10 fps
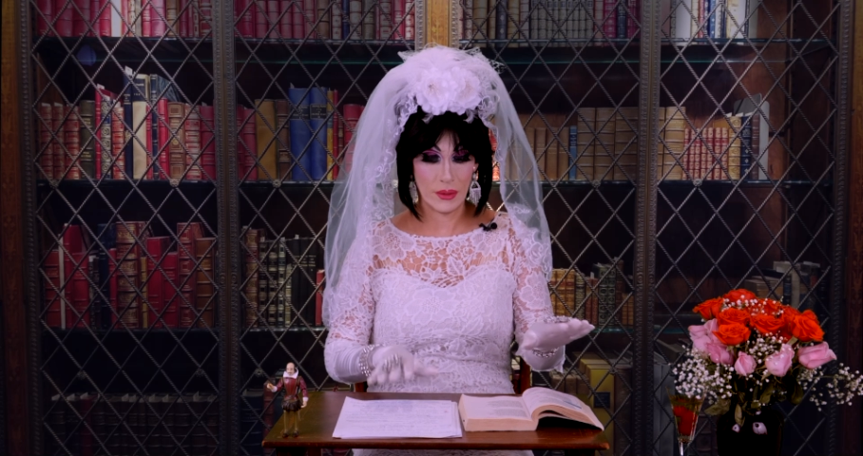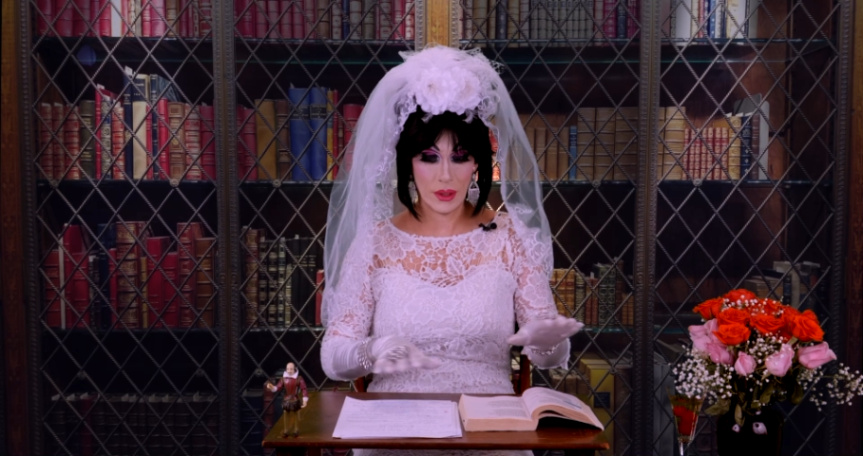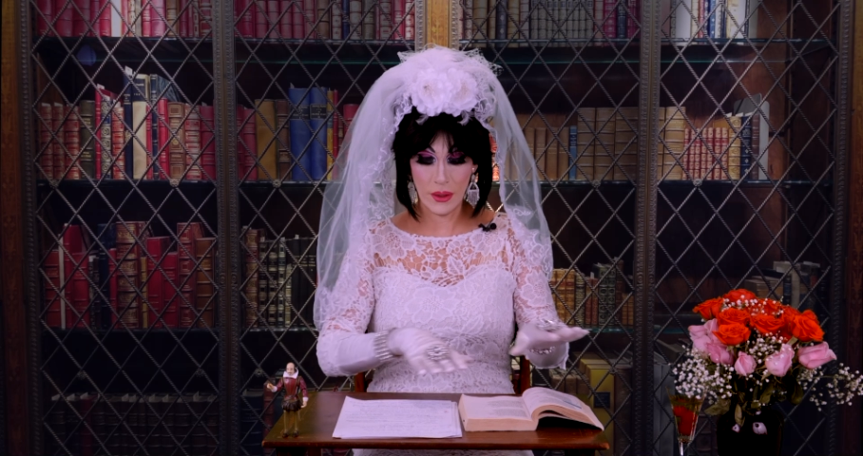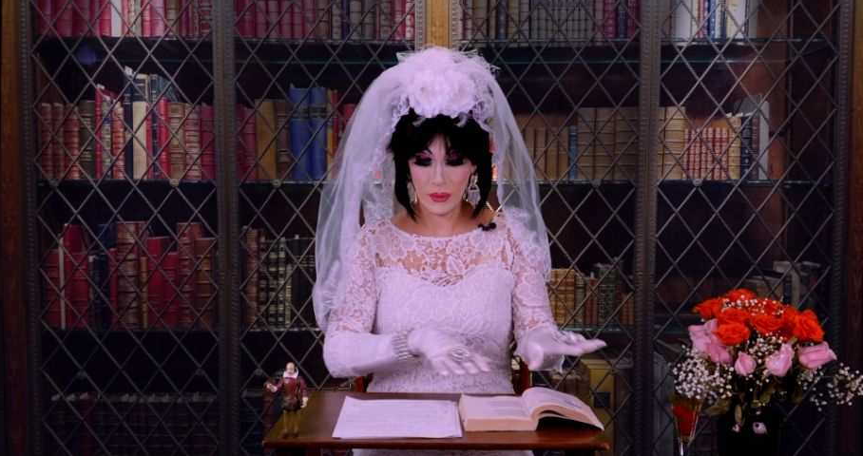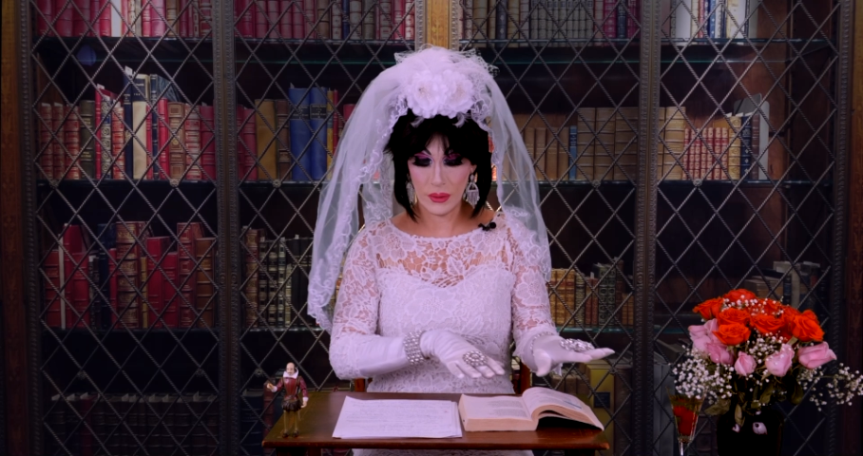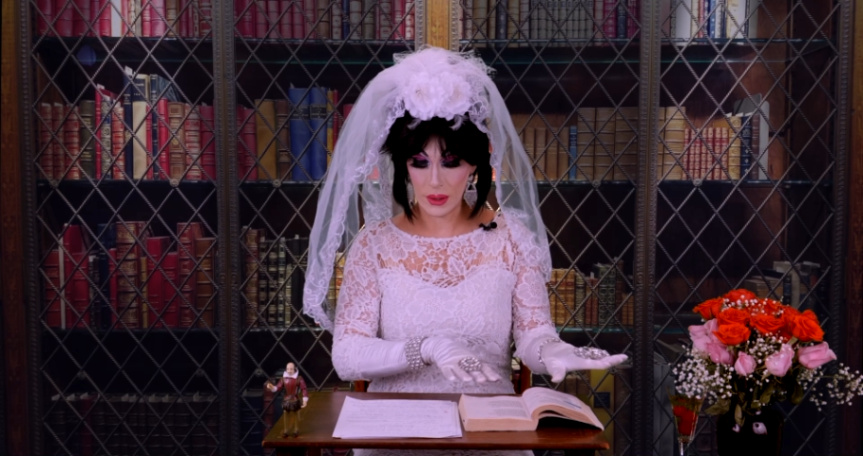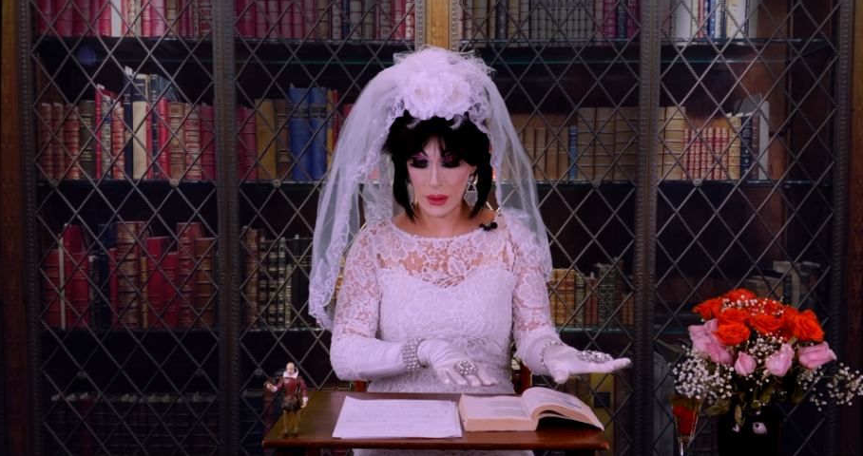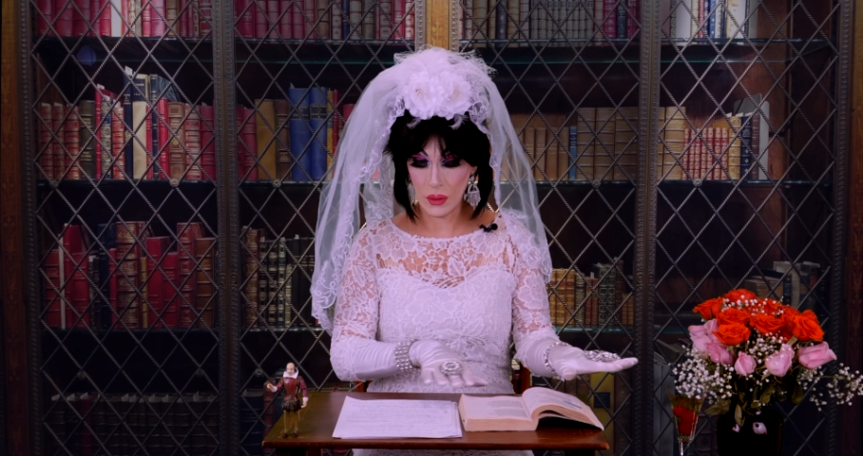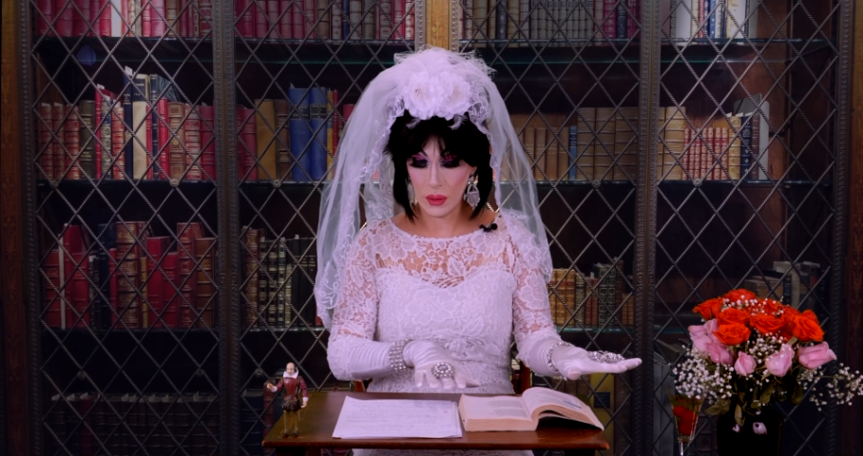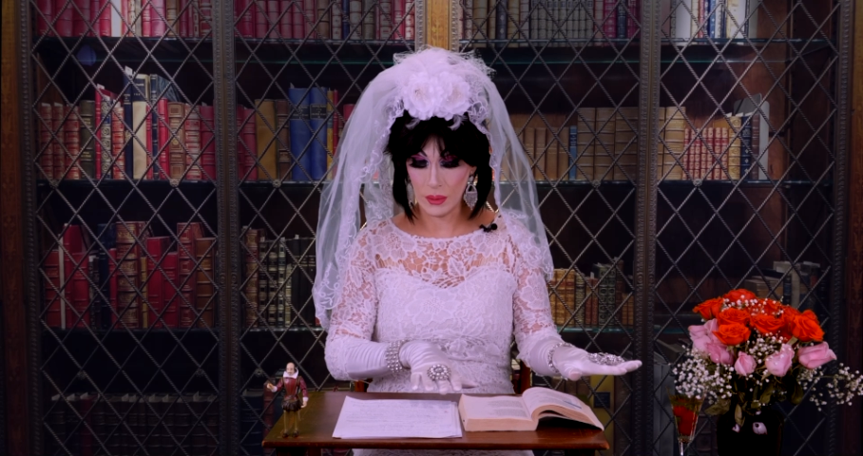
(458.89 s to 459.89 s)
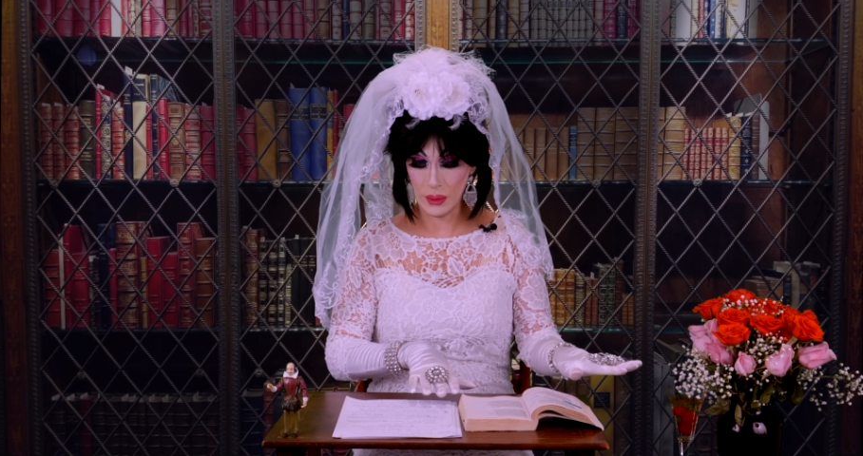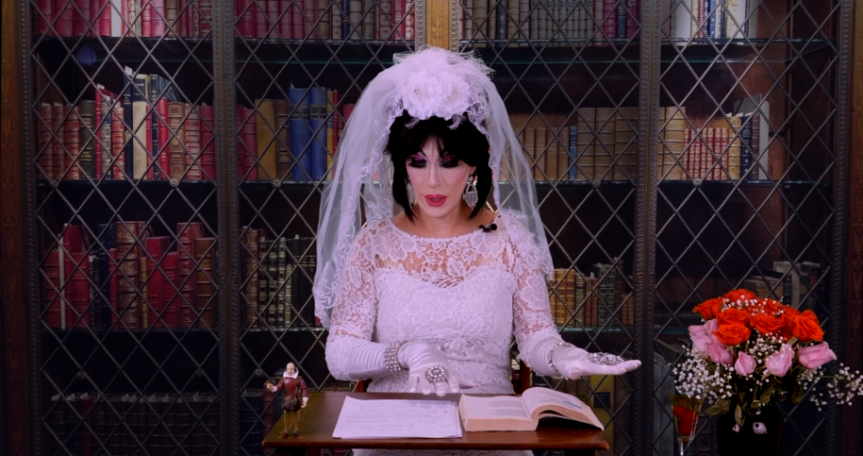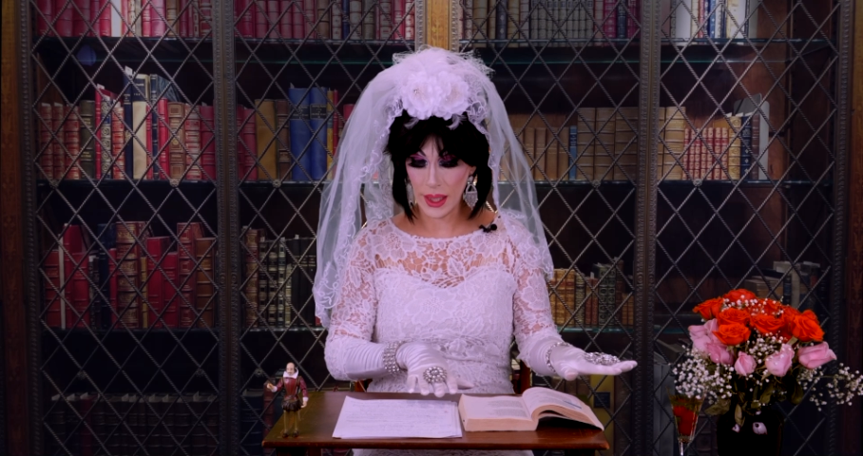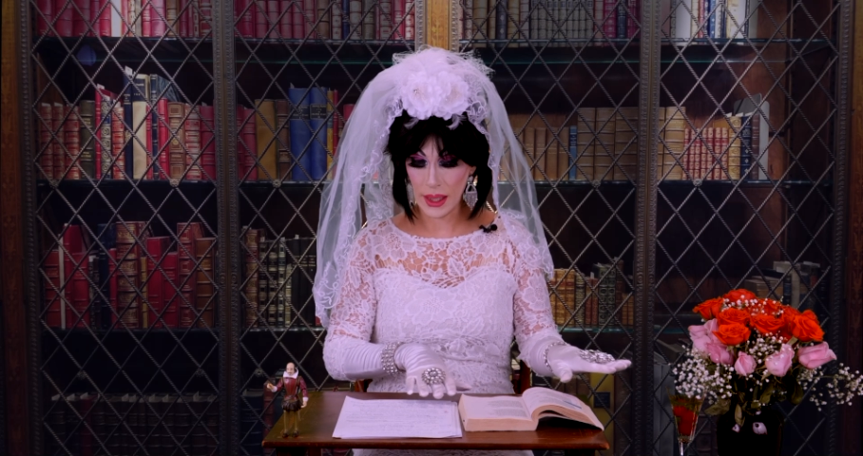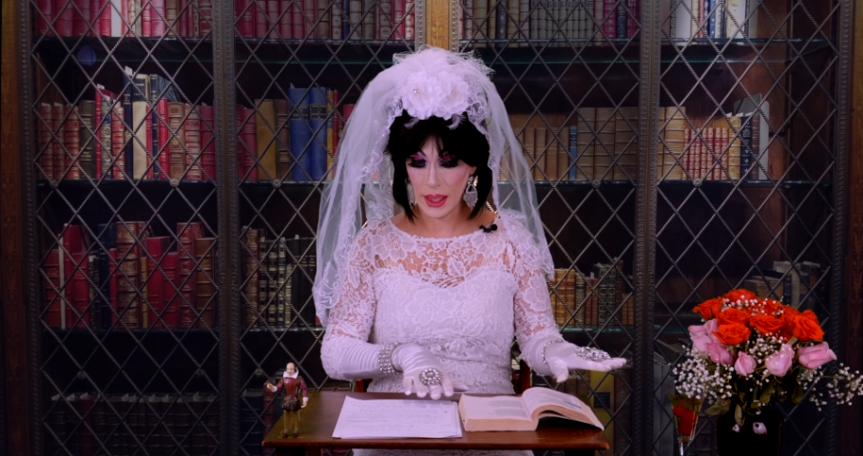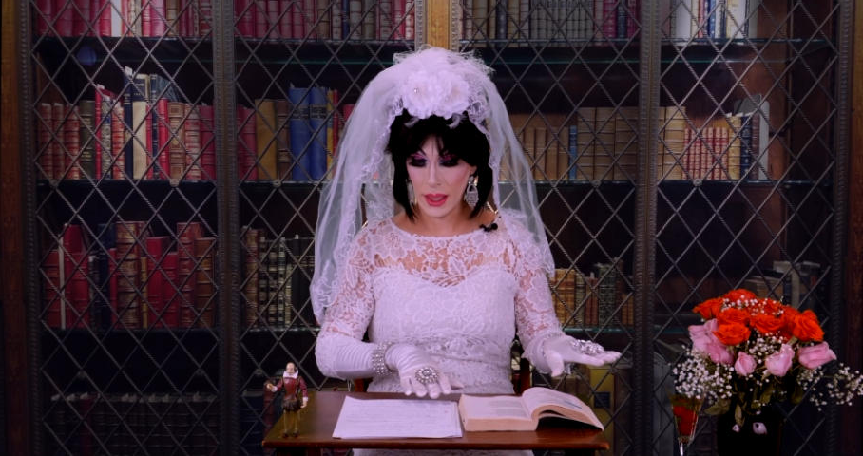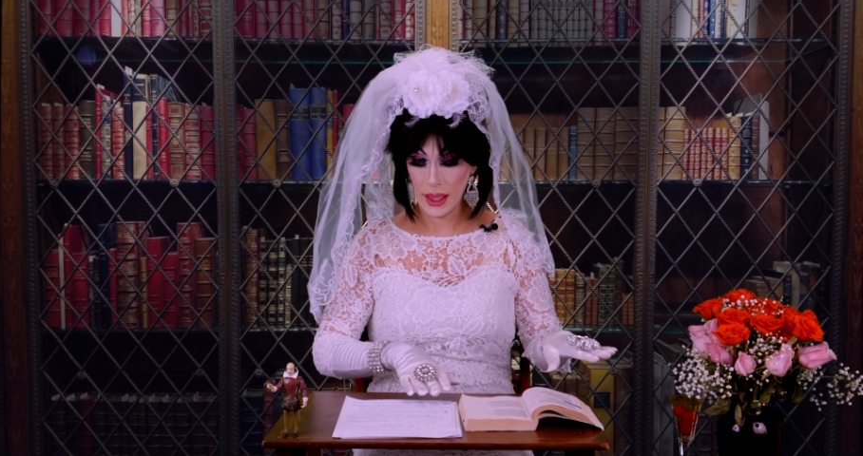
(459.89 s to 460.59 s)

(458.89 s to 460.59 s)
covers the whole break,